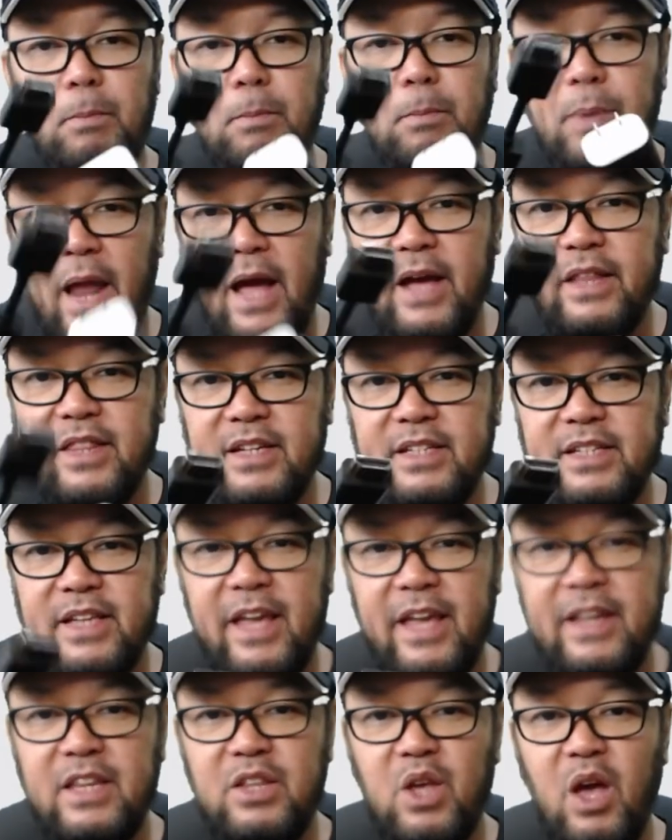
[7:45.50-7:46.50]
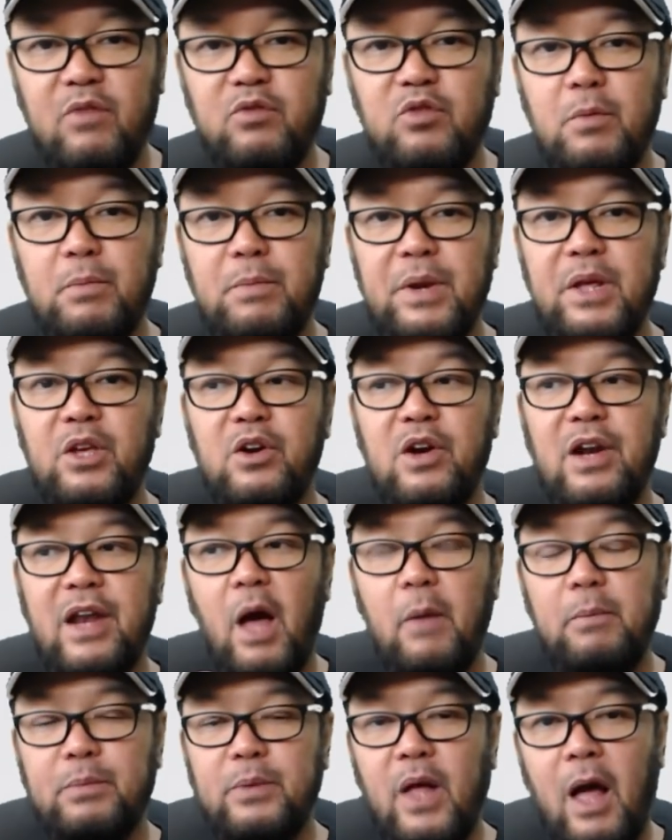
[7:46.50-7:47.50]
plug this in, you have to bring your
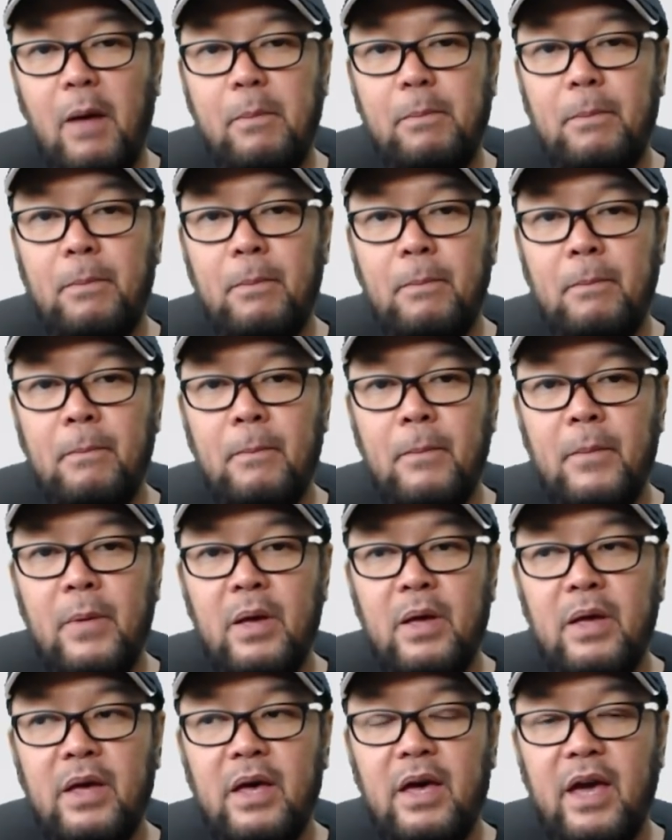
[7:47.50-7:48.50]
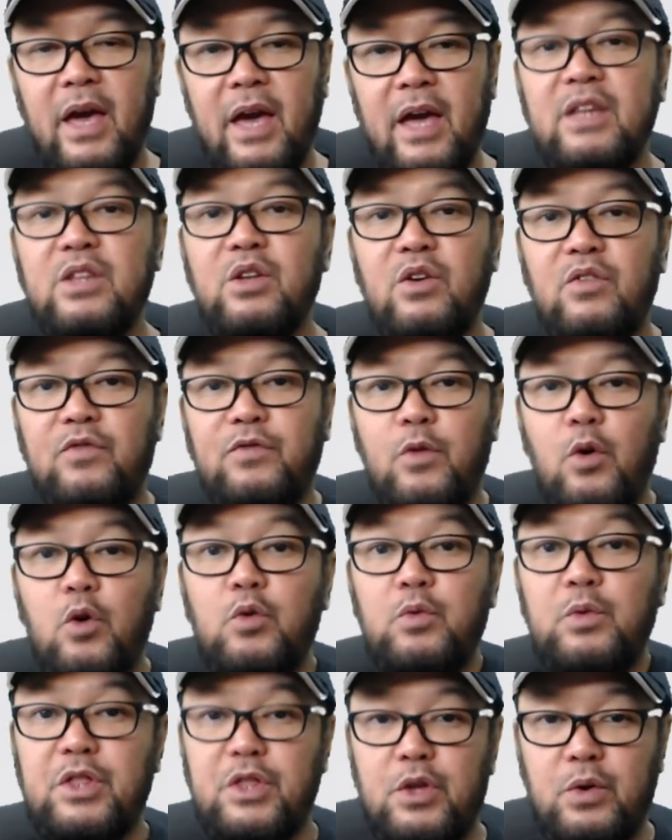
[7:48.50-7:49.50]
laptop and your phone
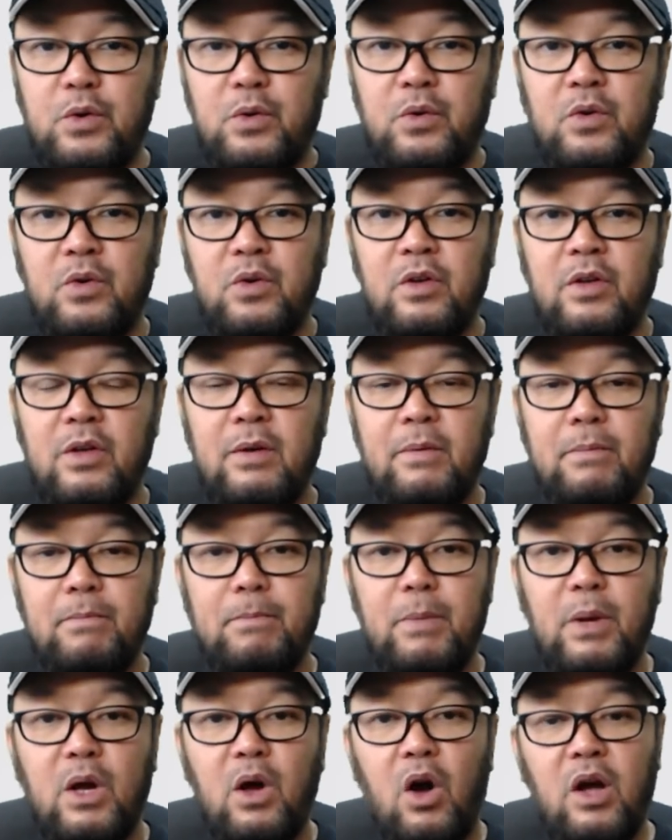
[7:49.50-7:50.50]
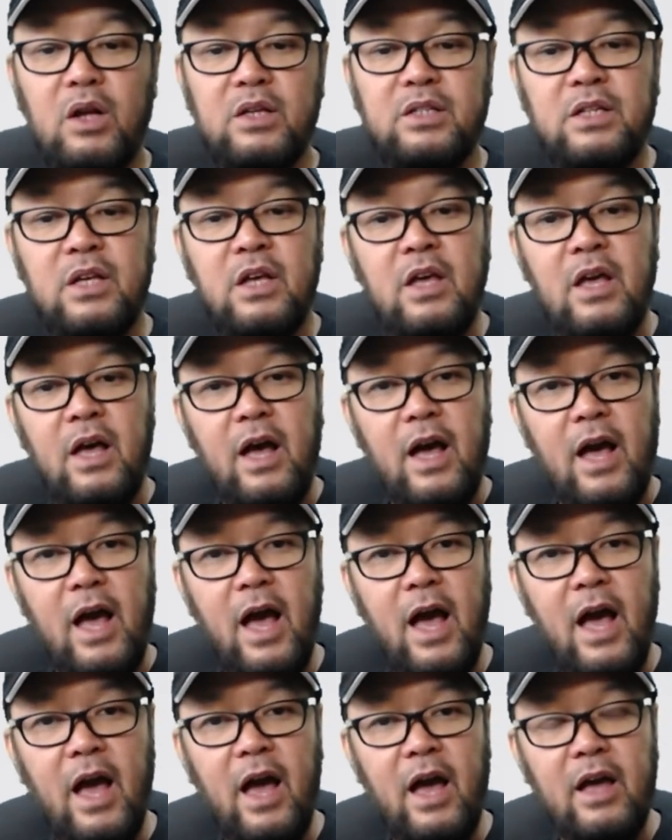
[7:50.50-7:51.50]
with you because
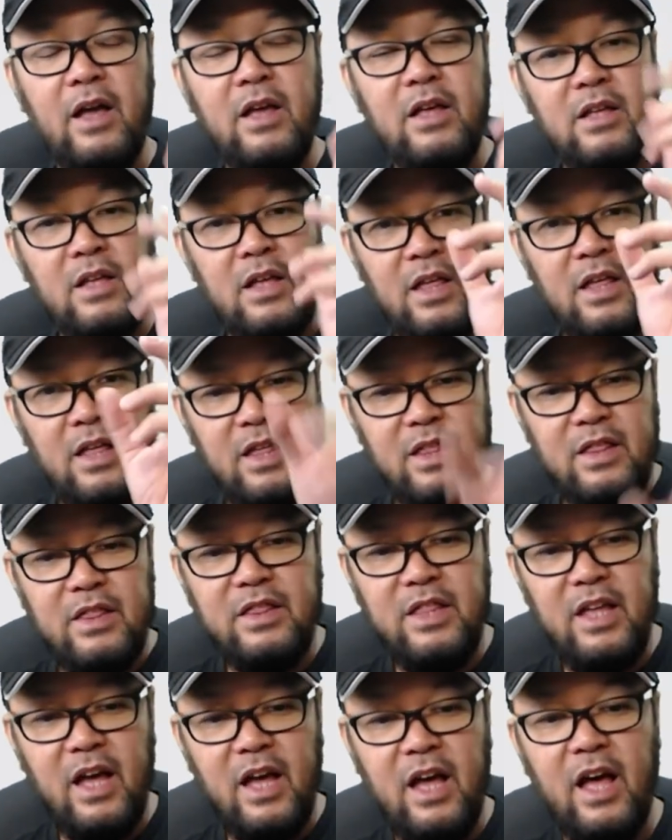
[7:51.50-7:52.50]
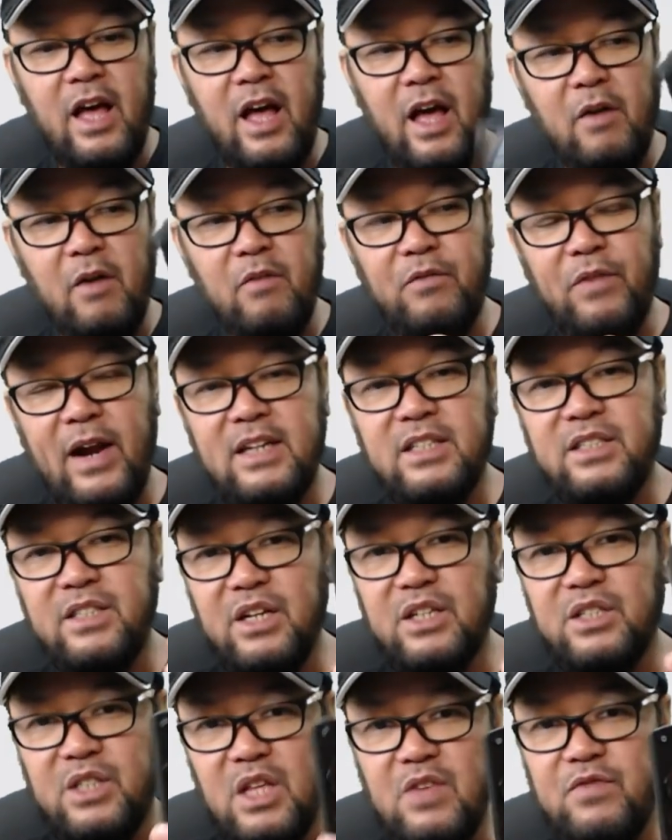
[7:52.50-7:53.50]
uh, the Fire
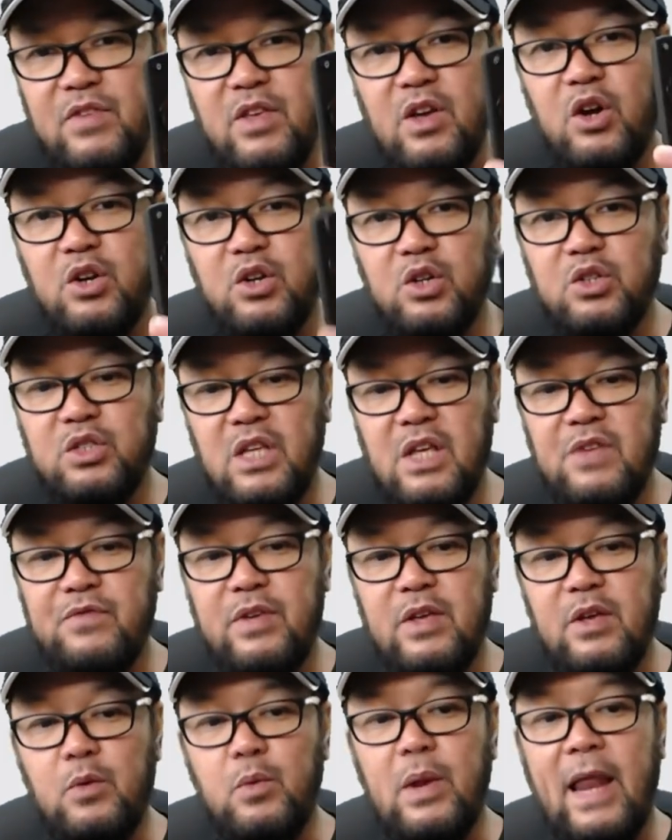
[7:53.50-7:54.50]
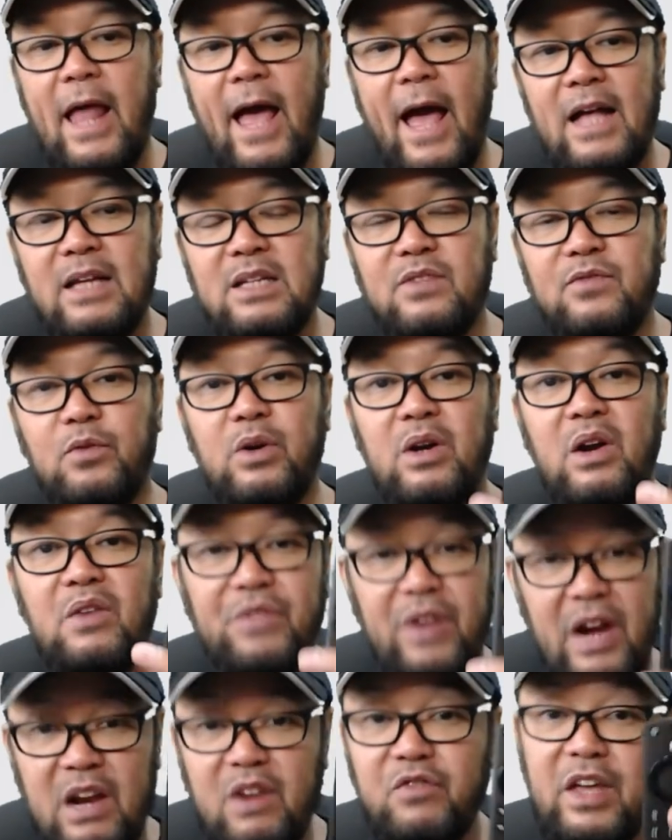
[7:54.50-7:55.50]
Stick T V on your T V will ask for a
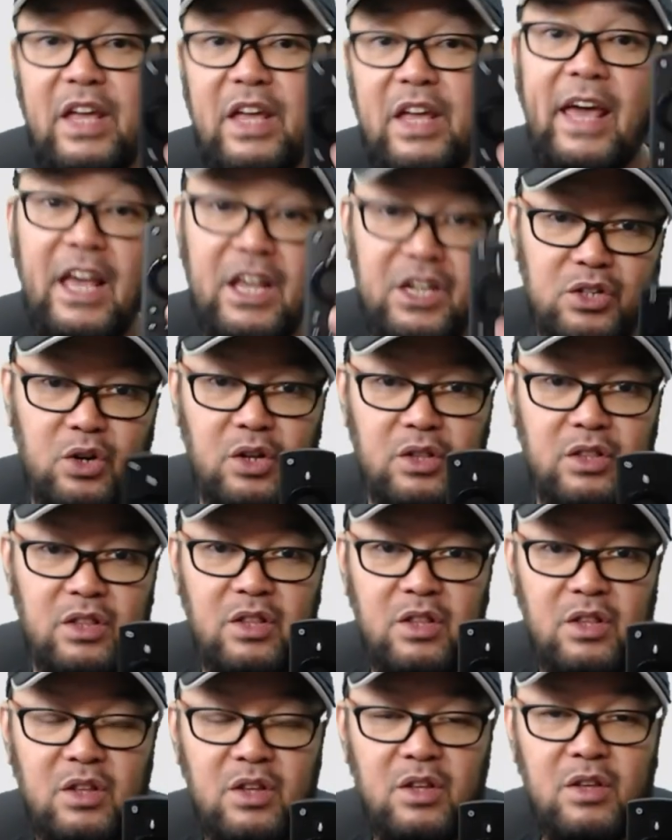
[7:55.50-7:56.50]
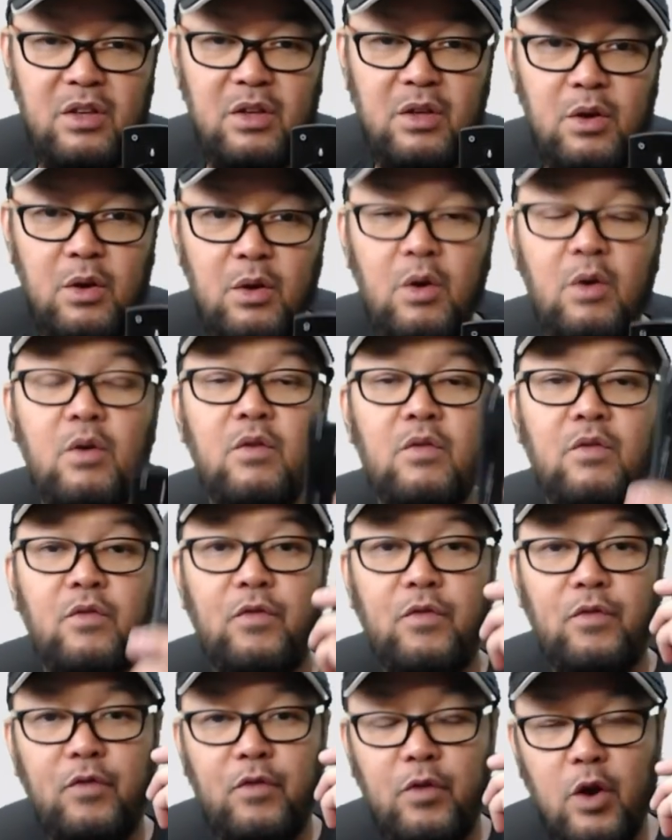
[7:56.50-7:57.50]
verification
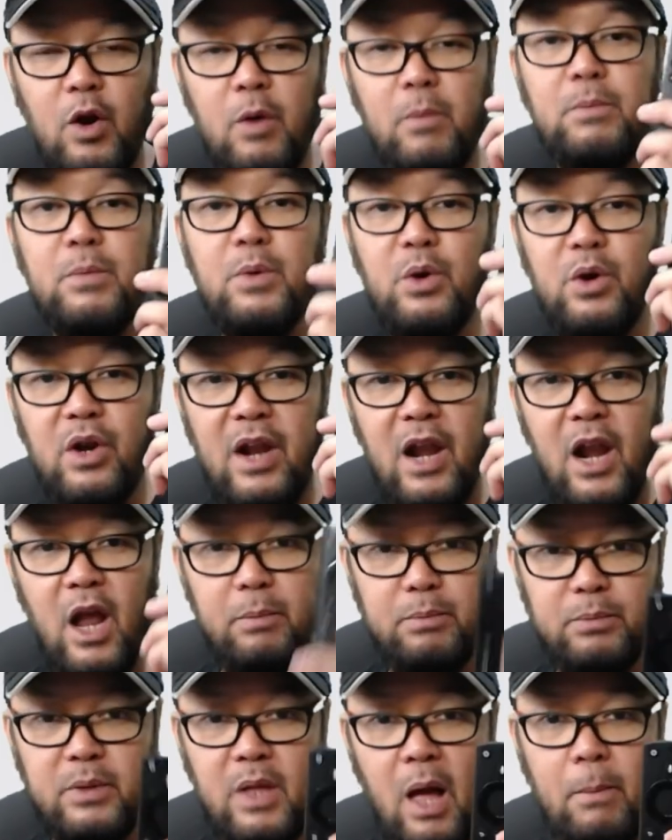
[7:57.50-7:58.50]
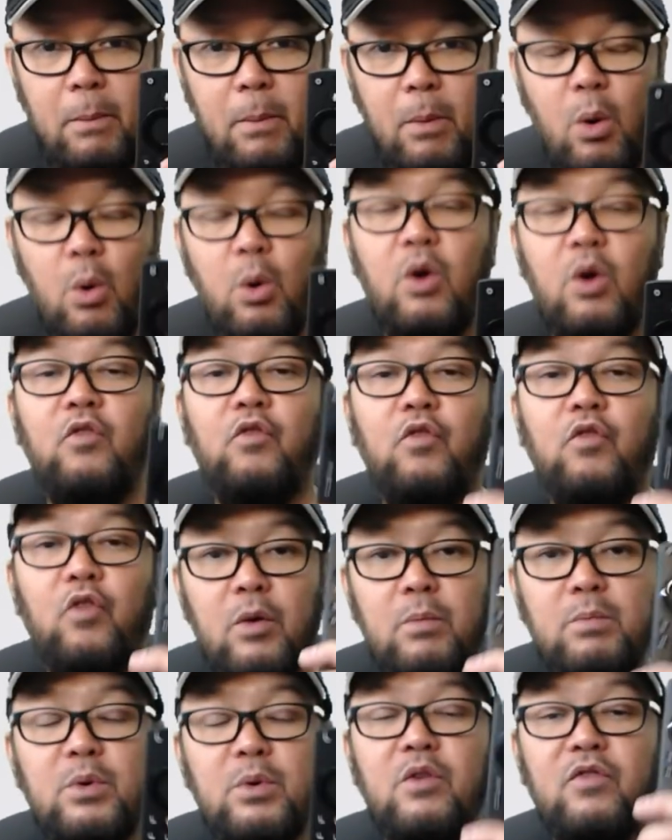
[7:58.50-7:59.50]
from your laptop or
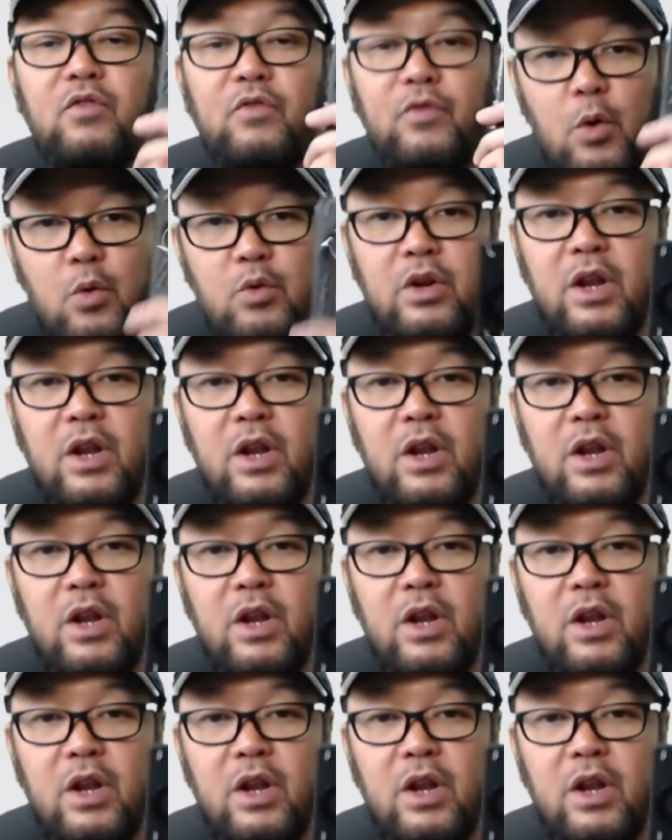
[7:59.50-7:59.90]
from your phone